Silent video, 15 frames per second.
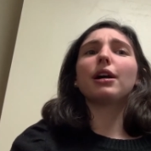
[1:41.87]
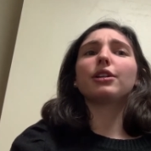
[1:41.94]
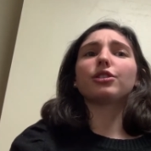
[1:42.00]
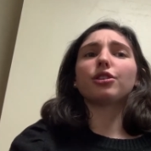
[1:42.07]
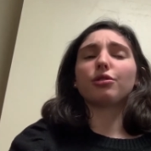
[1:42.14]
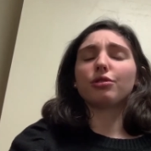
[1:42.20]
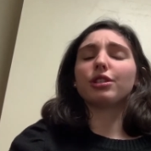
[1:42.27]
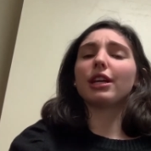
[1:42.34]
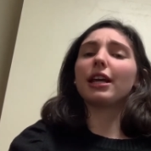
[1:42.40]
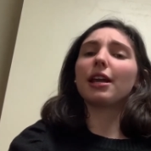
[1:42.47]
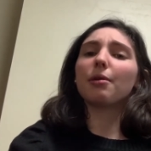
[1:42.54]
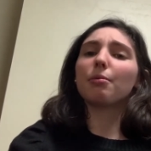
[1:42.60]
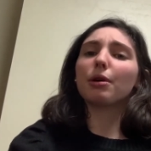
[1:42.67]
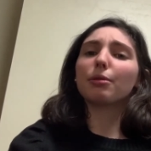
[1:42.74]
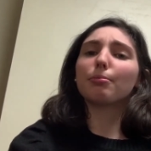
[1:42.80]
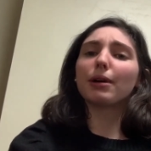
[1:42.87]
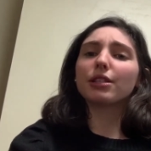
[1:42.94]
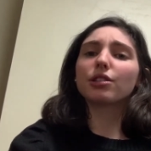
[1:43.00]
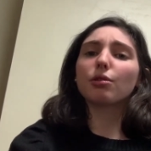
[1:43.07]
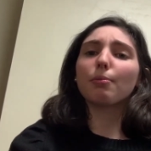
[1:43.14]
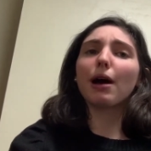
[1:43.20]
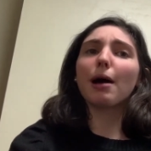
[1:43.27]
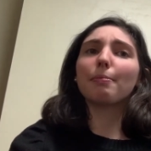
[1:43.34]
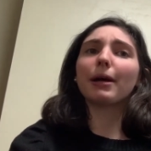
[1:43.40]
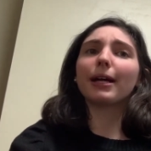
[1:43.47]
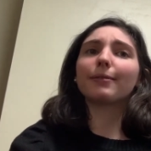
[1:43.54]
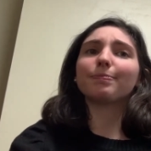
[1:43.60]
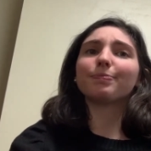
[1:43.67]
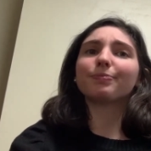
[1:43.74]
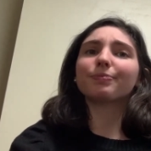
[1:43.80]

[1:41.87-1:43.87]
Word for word: associated with muscle popping.